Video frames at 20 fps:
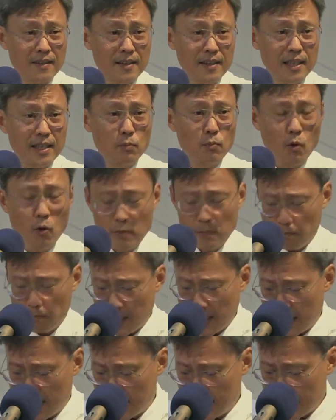It won't
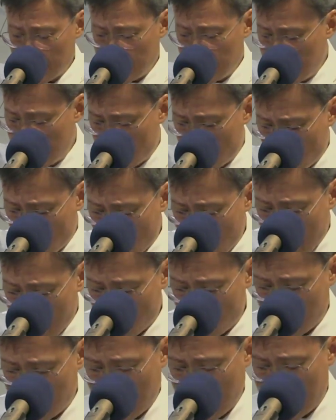be this
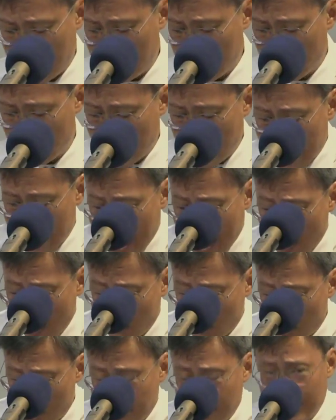tragic end. But now,
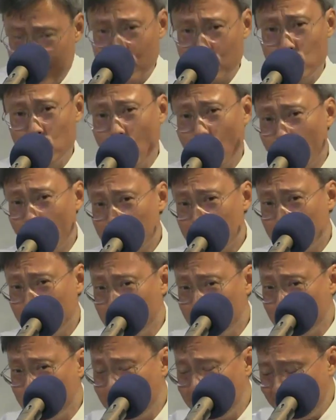Jesus, you're
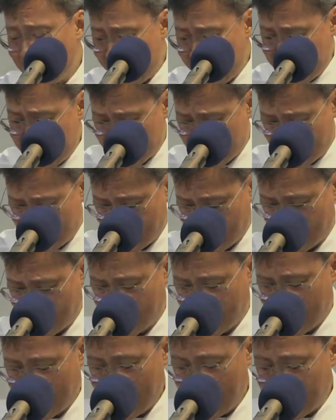too late.
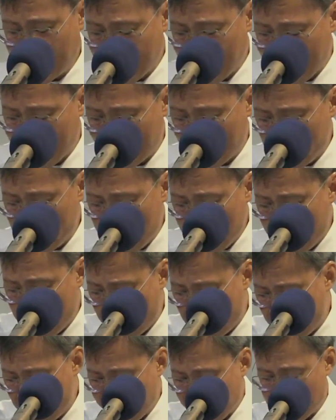It can't be
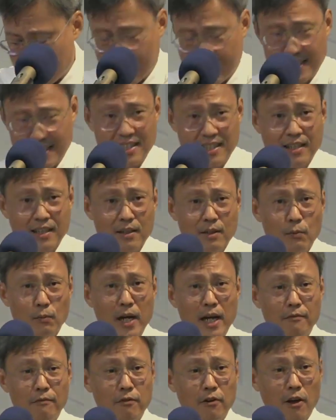fixed. We
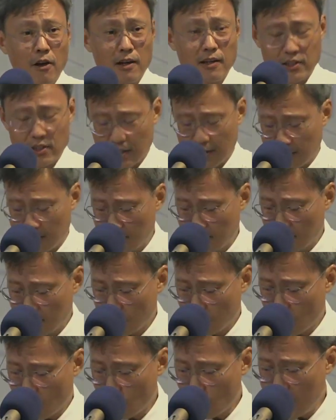have lost
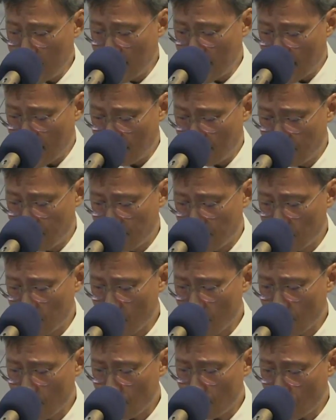what we love
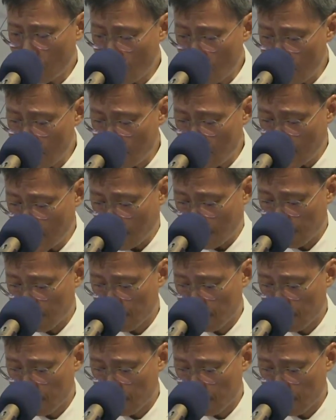forever.